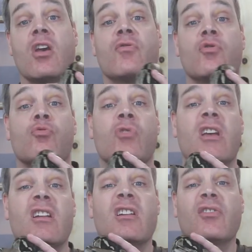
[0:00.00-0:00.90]
If you
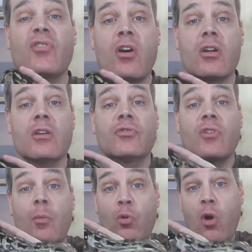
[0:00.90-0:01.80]
read and study
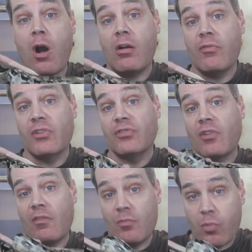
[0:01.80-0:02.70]
some or all of these
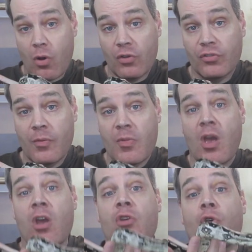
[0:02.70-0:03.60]
seven books,
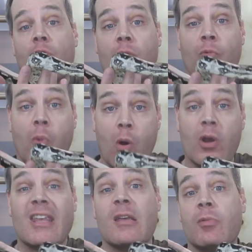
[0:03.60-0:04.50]
your
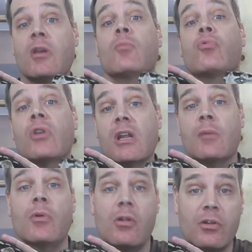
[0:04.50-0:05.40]
boa keeping and breeding
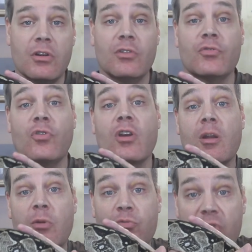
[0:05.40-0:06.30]
abilities are going
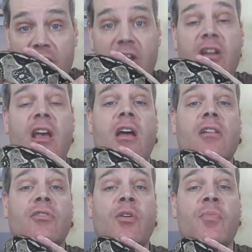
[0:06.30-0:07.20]
to be really
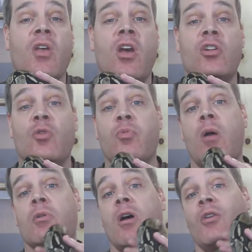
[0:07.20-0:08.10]
enhanced, and you'll
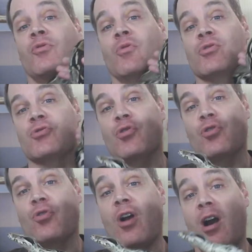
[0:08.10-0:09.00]
probably also enjoy
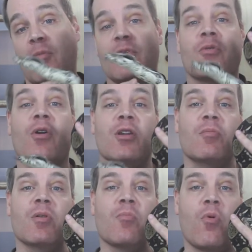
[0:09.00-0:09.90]
your hobby quite a
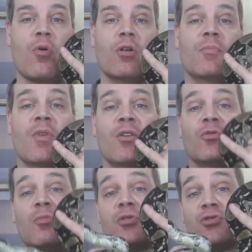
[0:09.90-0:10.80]
bit more.
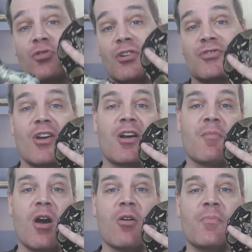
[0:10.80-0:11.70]
So be sure to check
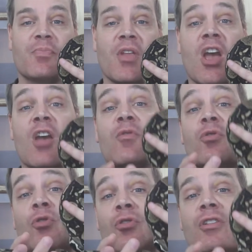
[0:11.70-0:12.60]
them out. If
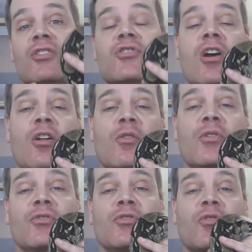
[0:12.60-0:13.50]
you're new to the channel,
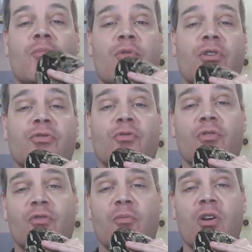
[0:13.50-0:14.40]
this is the place for
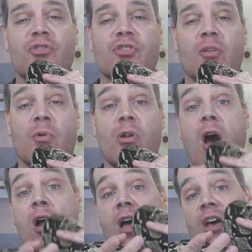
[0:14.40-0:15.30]
information about
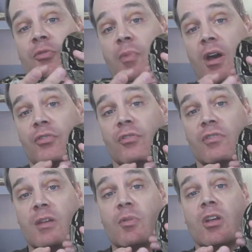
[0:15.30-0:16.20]
all aspects of
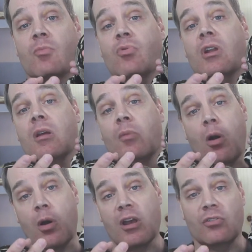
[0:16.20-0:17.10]
keeping and breeding
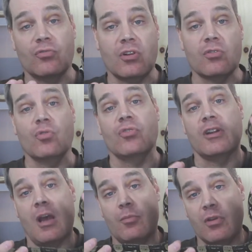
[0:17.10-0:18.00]
boa constrictors in
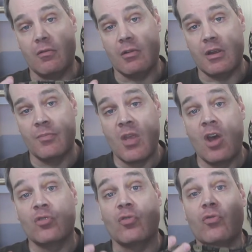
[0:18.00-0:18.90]
captivity.
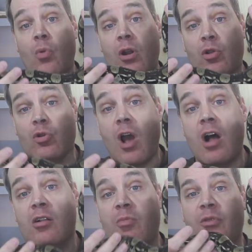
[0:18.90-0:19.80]
So if you want to learn
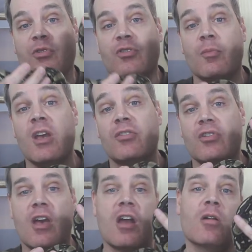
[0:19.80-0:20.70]
all about these
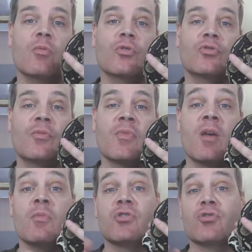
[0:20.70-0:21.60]
amazing animals,
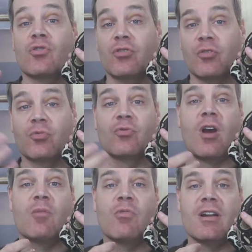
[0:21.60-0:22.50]
be sure to
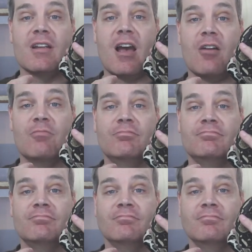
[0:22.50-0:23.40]
subscribe right now.
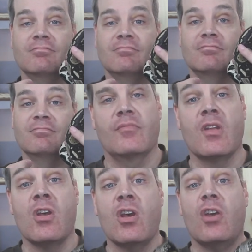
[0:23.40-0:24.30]

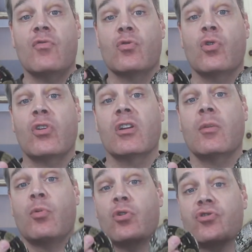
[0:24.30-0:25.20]
If you're looking
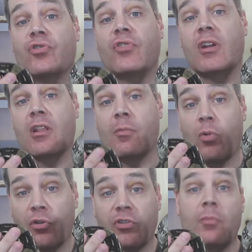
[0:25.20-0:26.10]
to purchase any of the
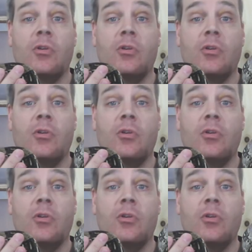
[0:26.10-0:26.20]
books I'm